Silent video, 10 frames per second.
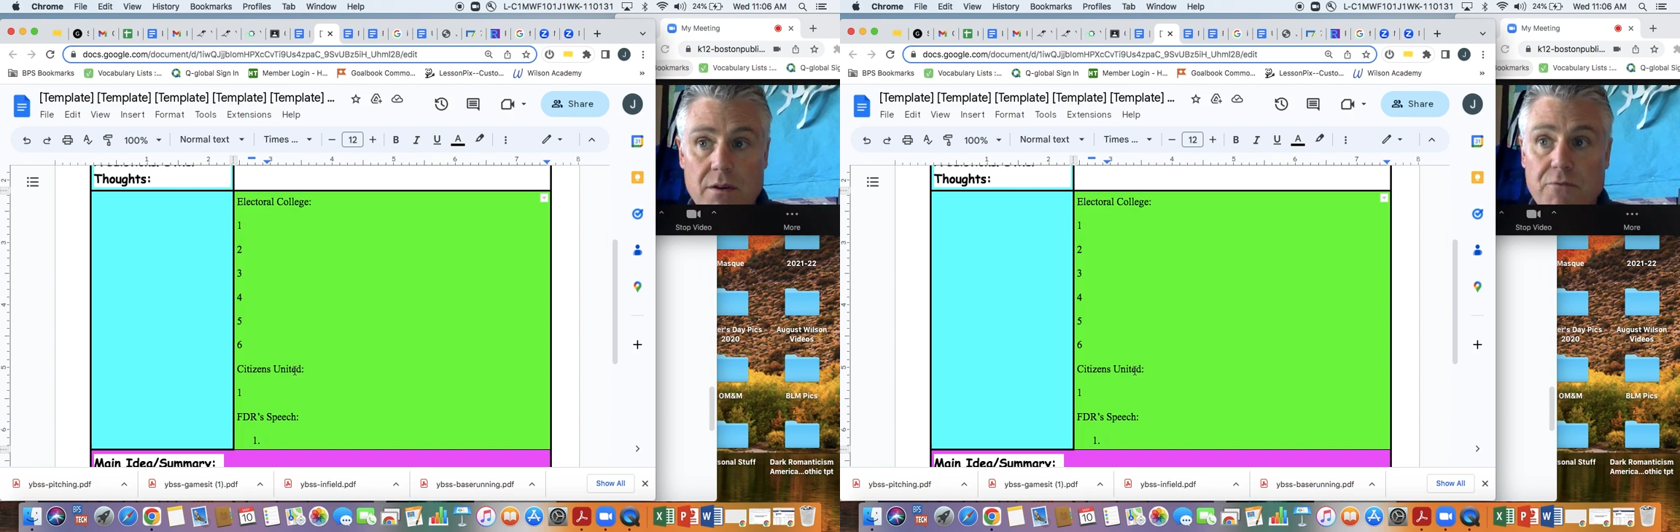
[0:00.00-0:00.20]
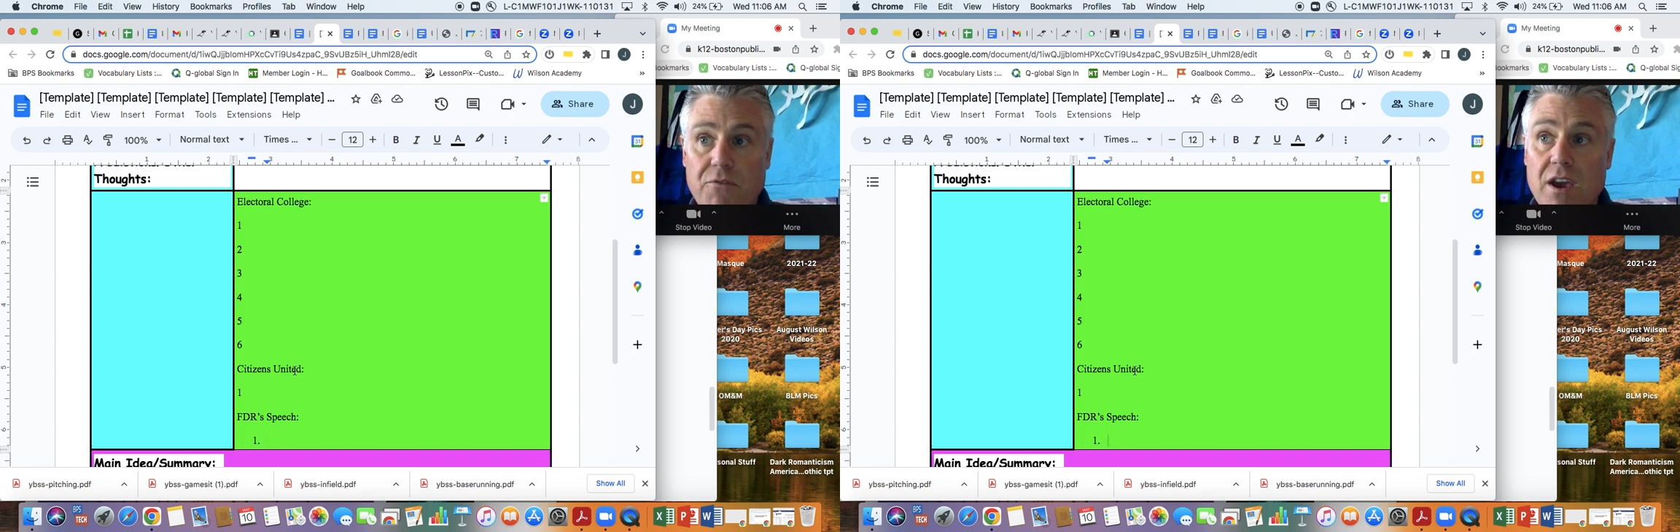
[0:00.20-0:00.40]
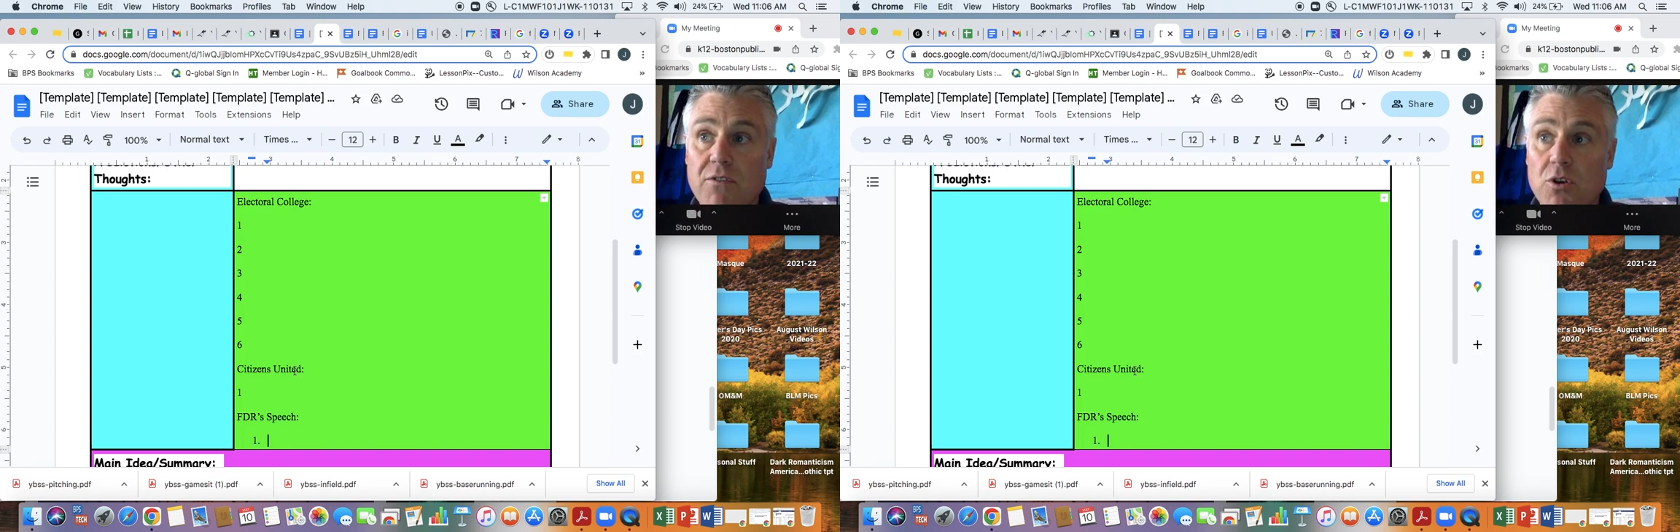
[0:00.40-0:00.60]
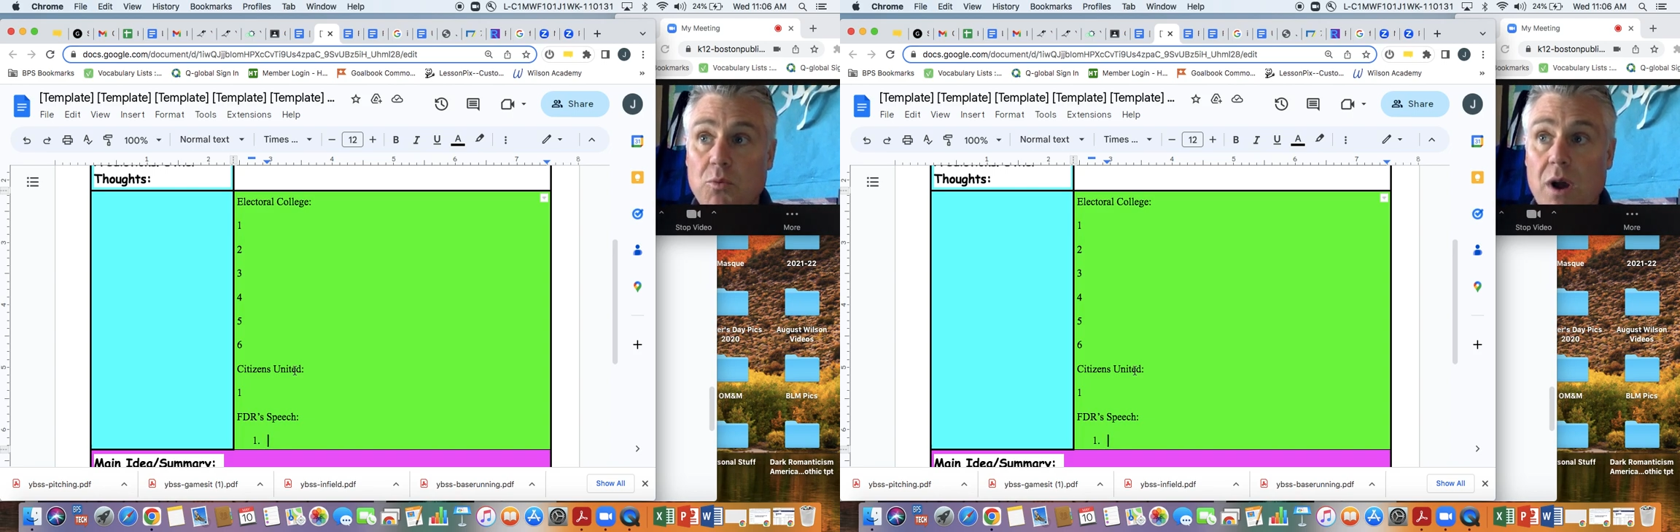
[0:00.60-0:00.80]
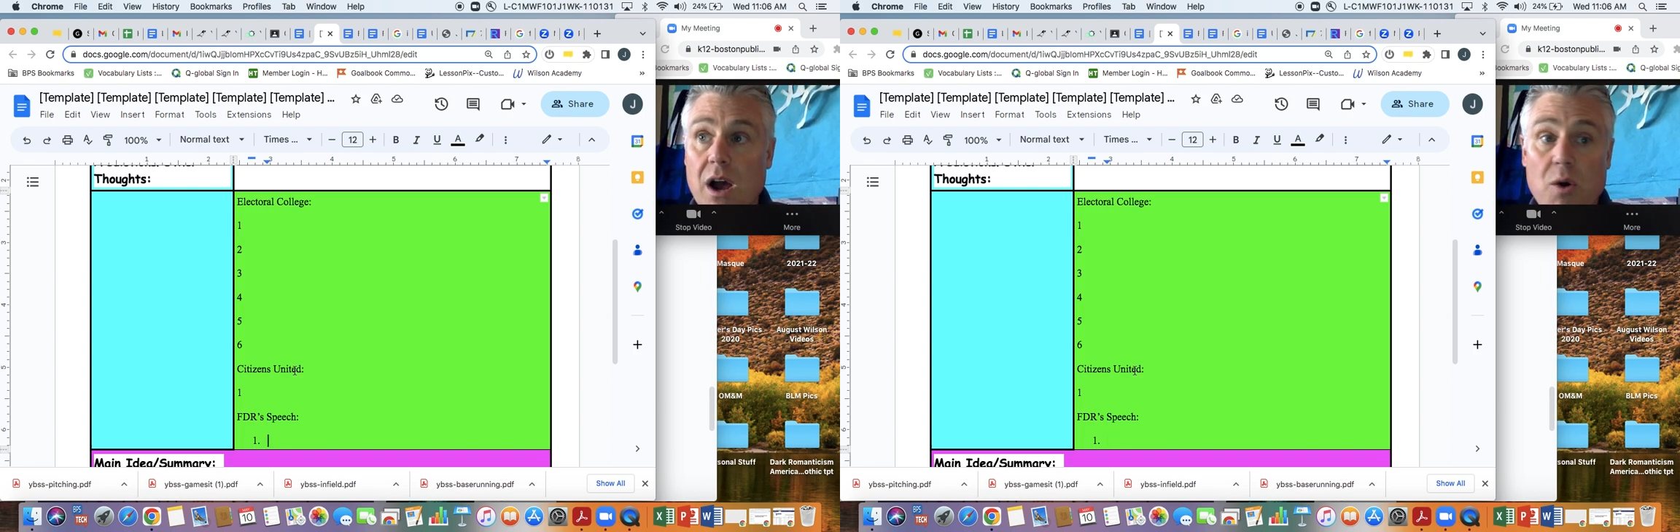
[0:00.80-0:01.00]
favor
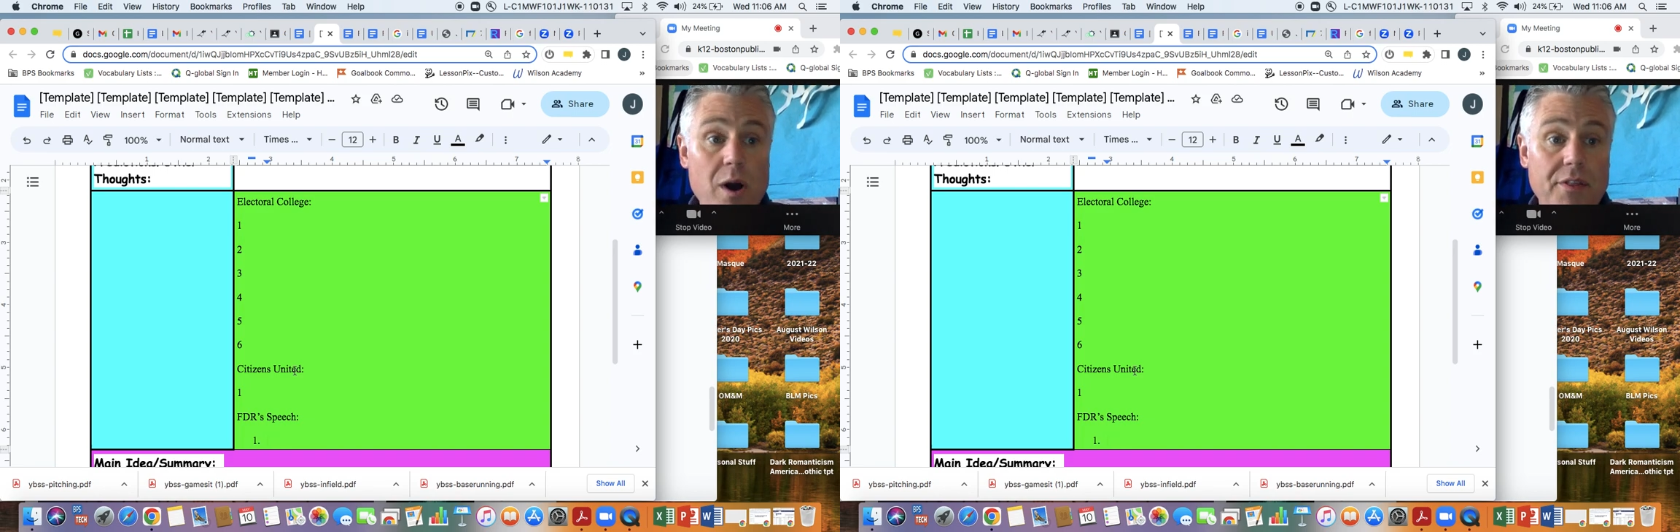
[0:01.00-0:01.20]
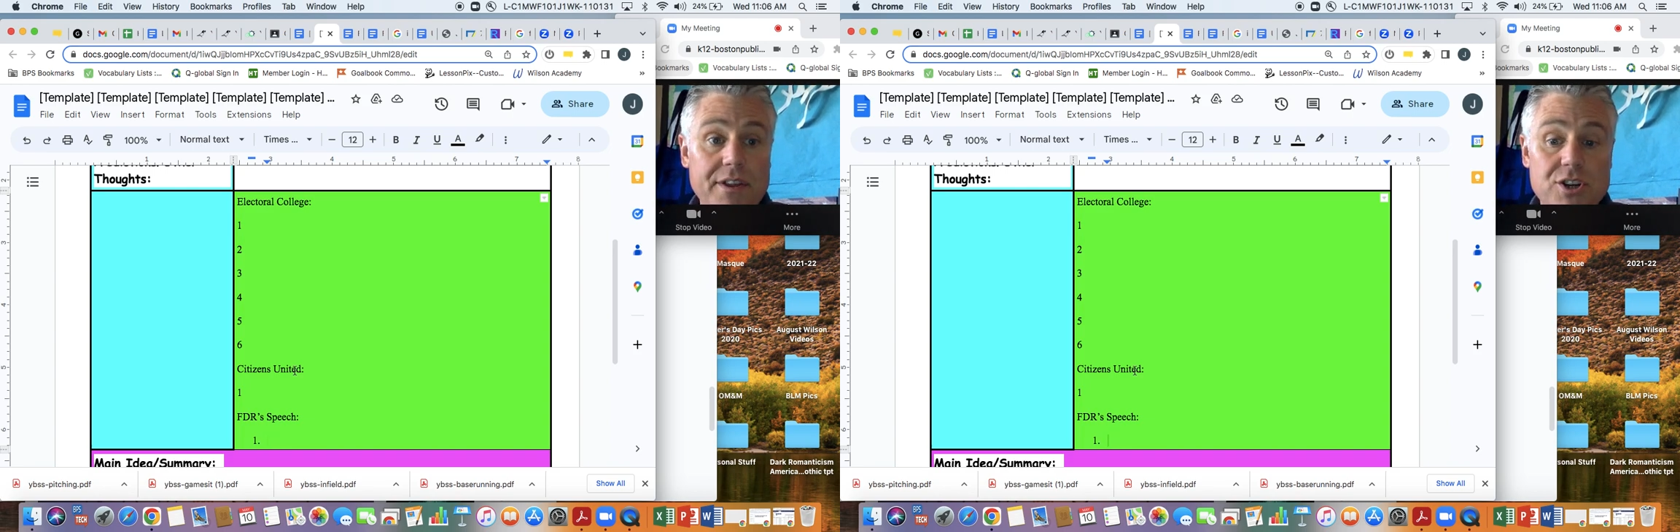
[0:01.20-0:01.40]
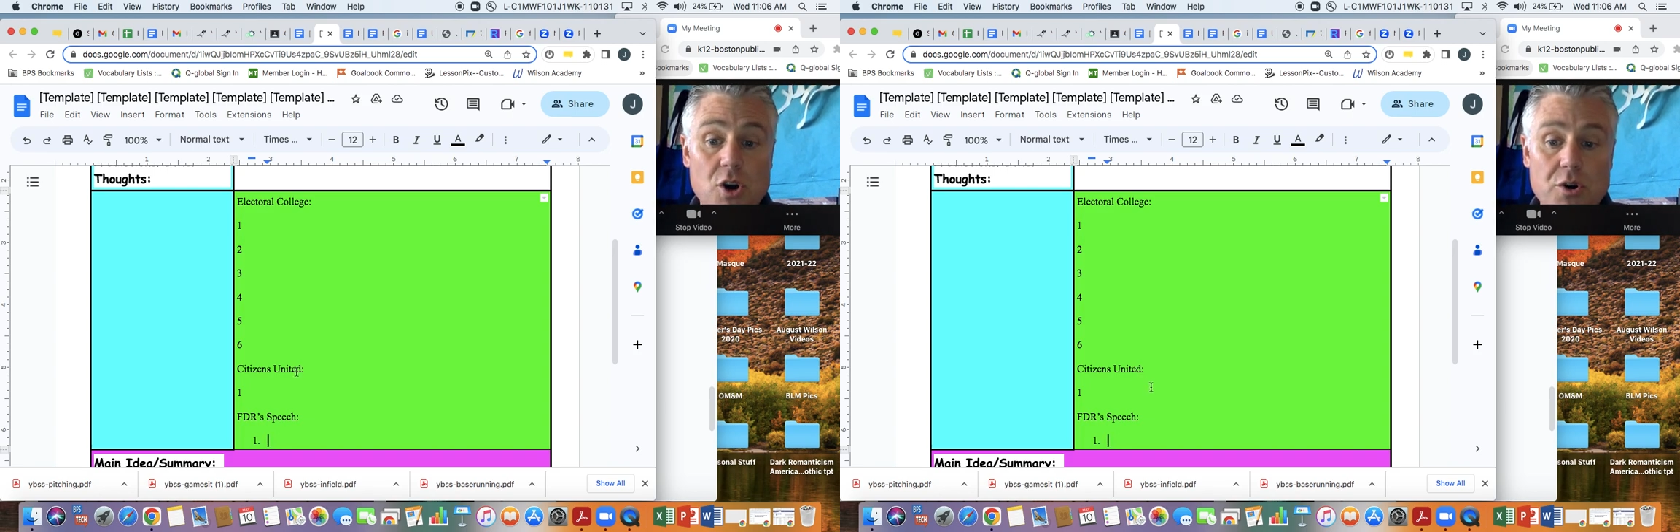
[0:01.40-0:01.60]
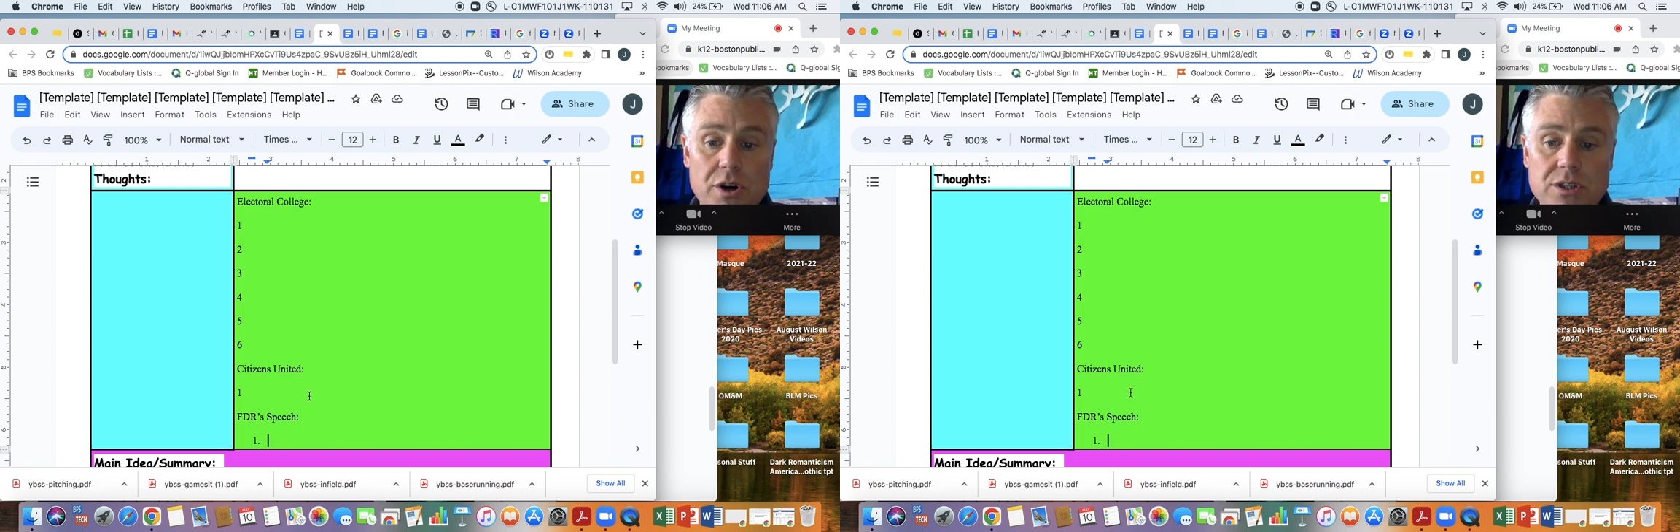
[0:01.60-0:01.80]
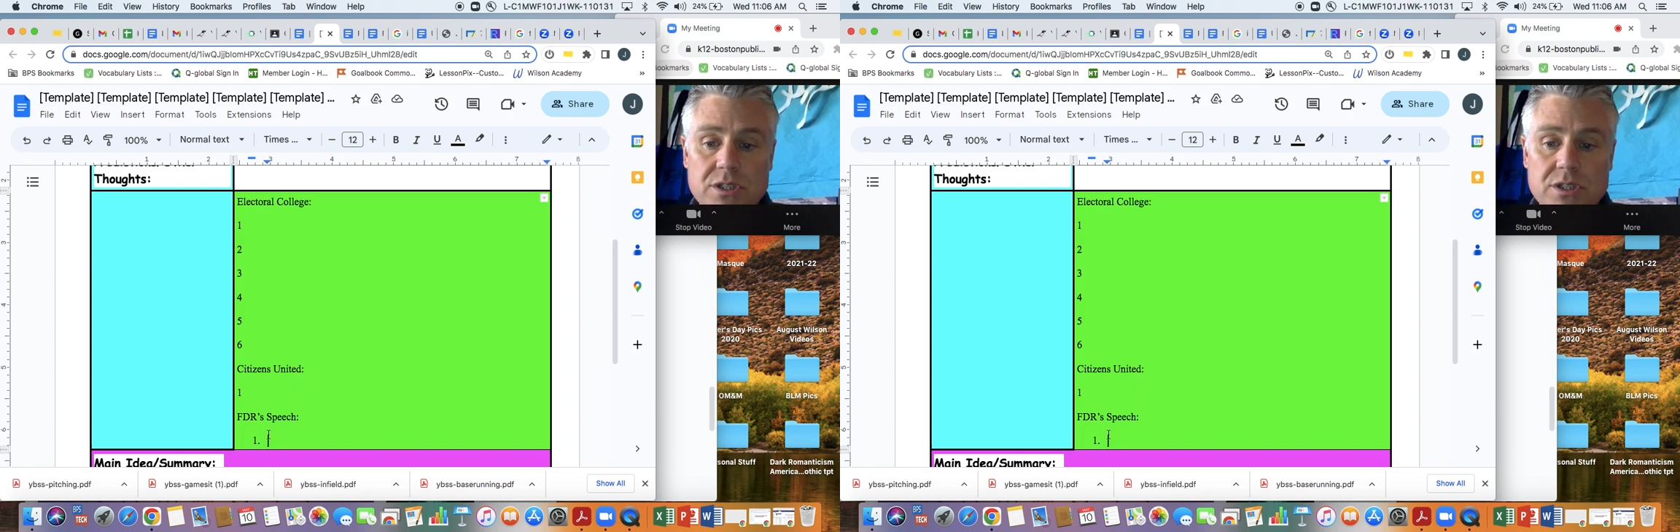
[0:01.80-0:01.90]
wealthy donors.